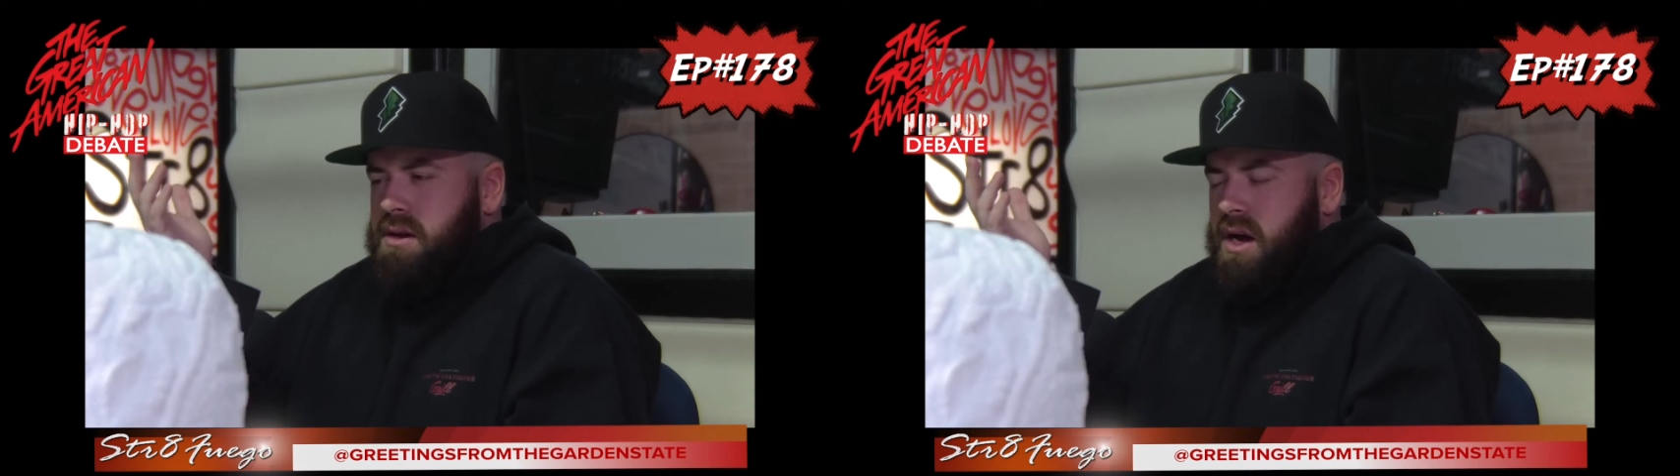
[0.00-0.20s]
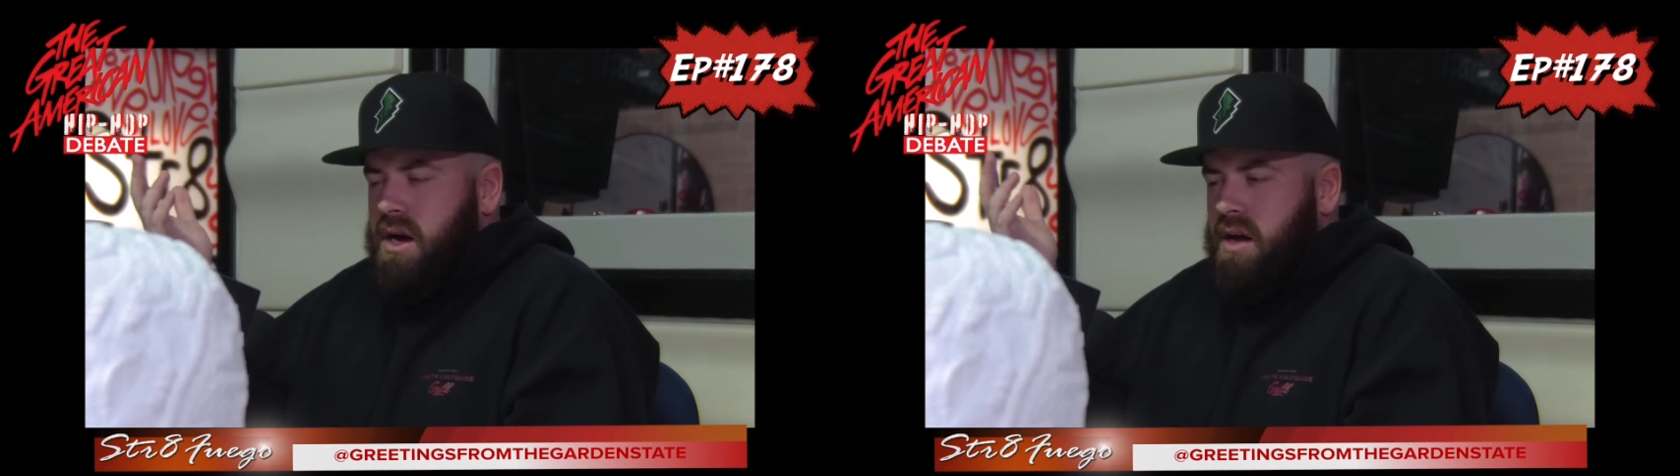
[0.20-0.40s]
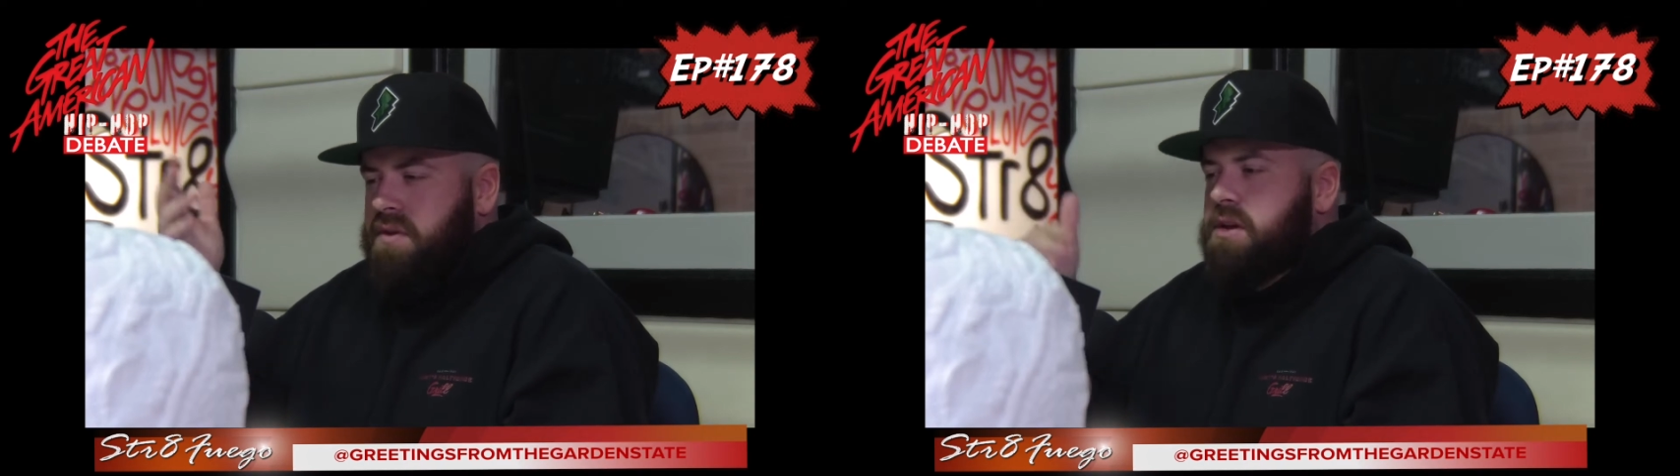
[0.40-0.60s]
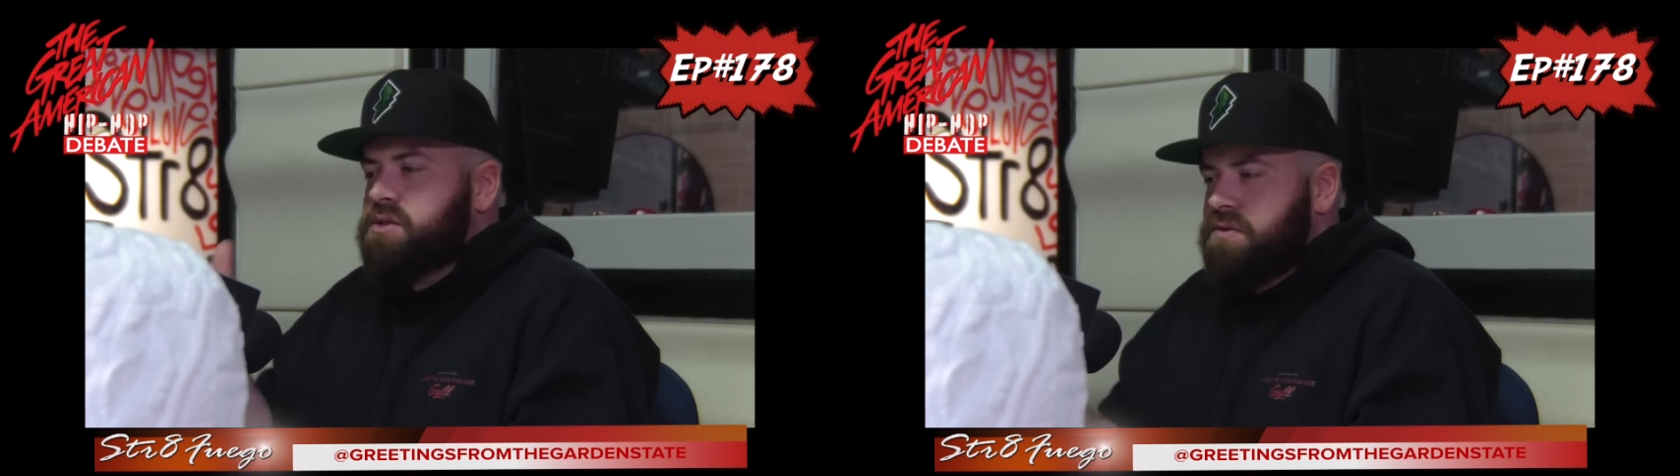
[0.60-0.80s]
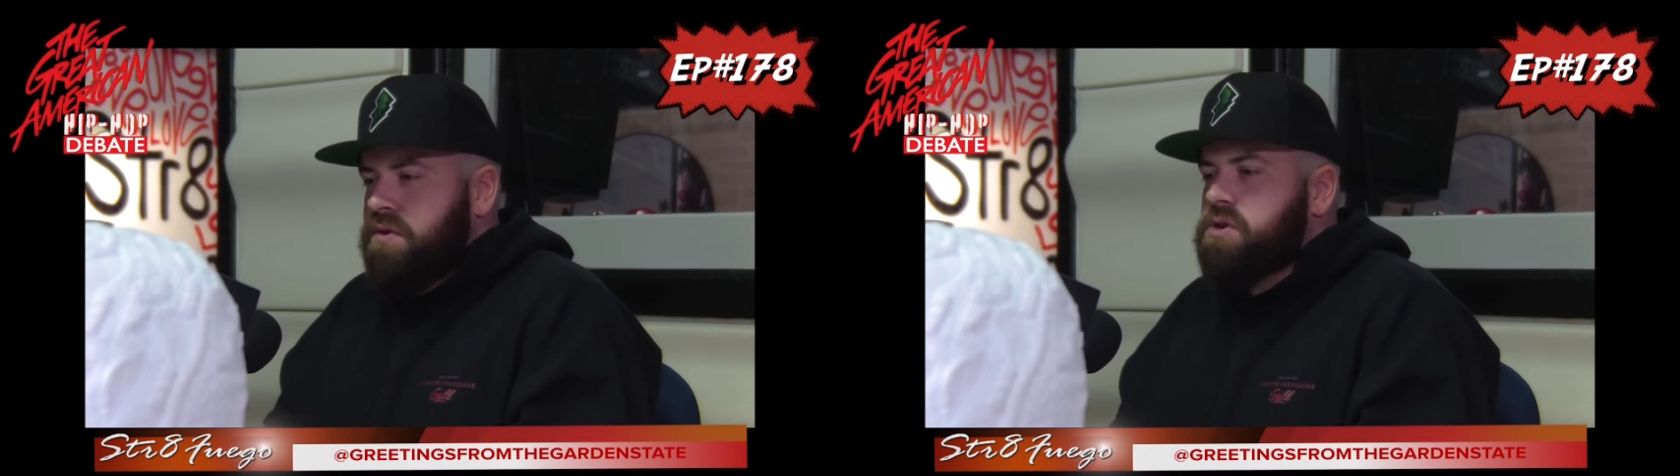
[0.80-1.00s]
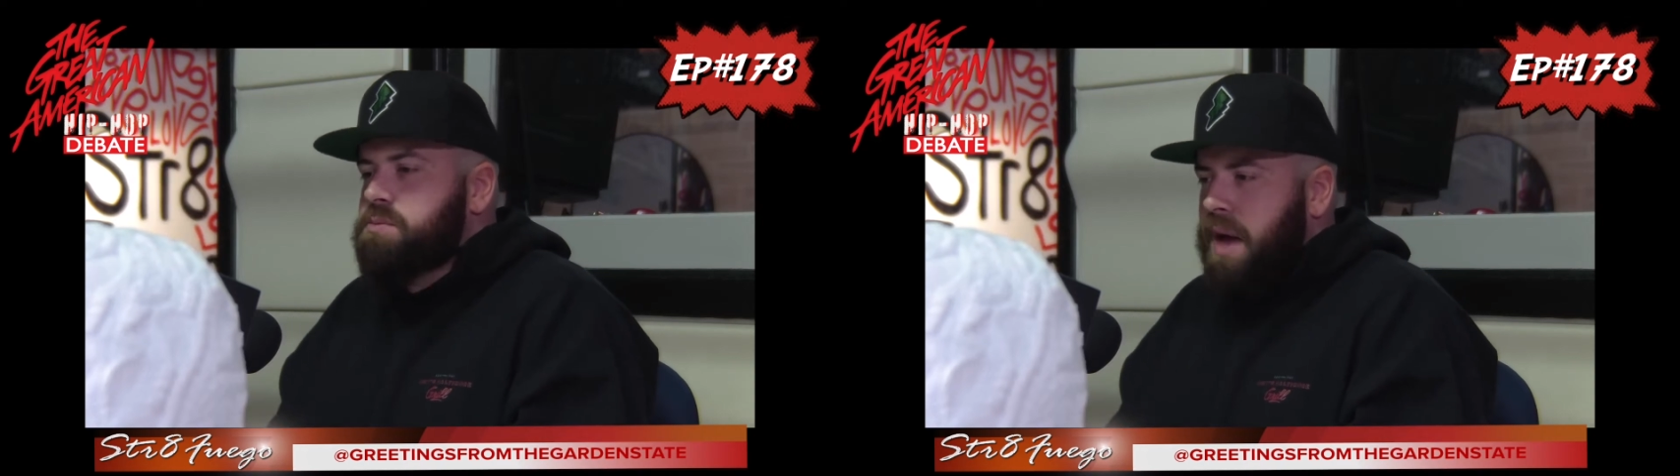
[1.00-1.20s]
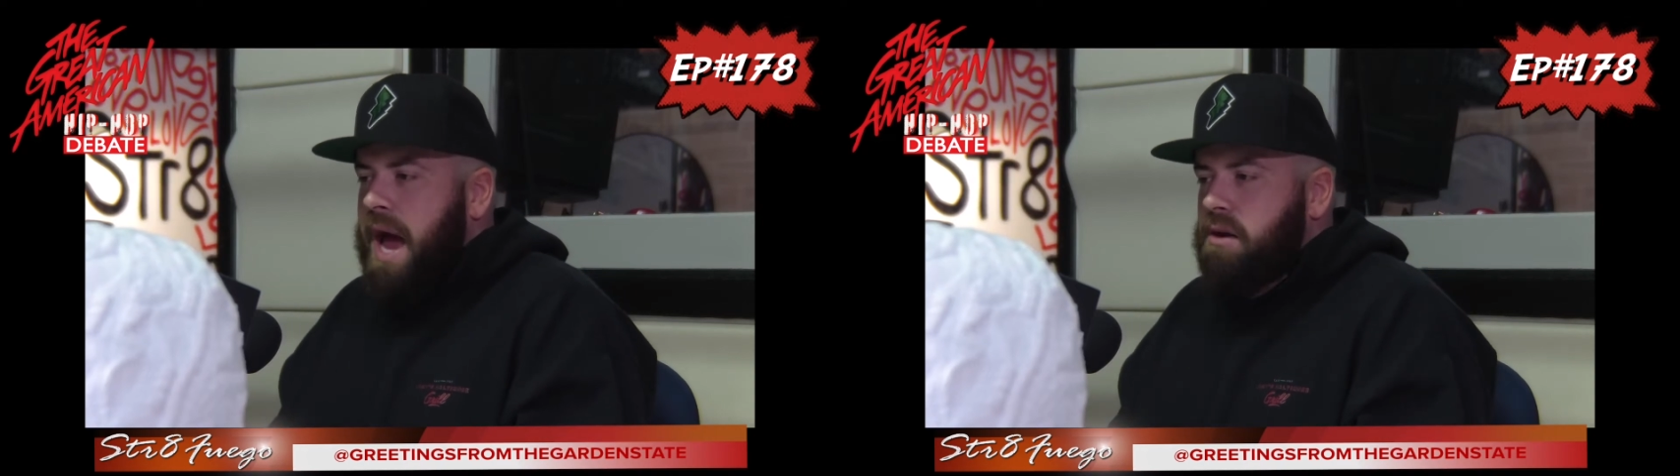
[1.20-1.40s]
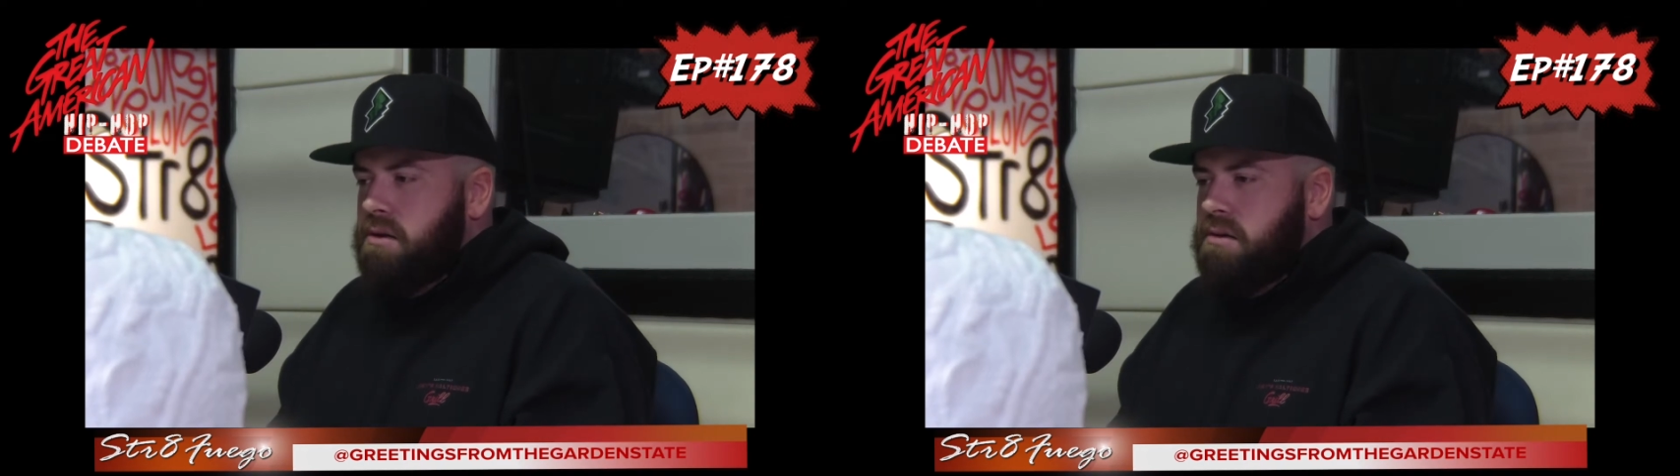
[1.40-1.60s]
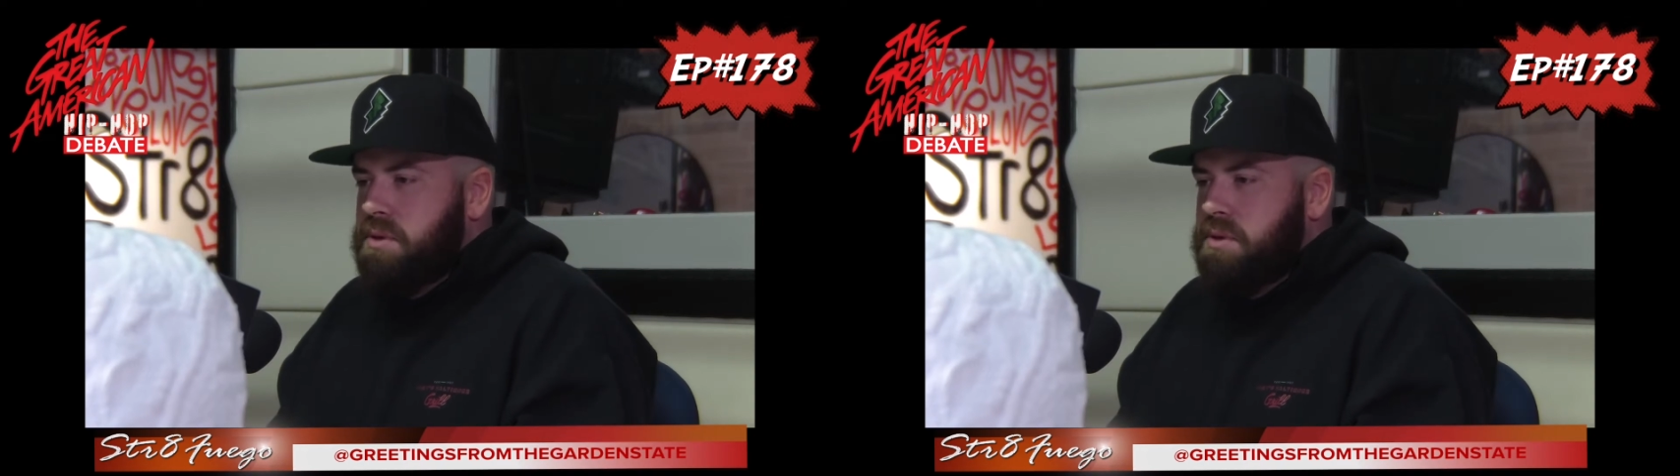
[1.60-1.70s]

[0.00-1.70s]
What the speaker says: I forget its first battle,